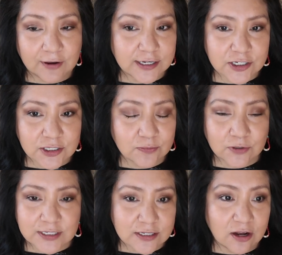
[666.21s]
I just
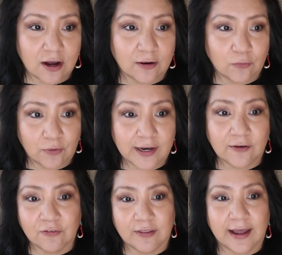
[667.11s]
was not ready
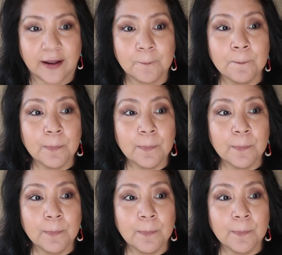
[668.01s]
for that.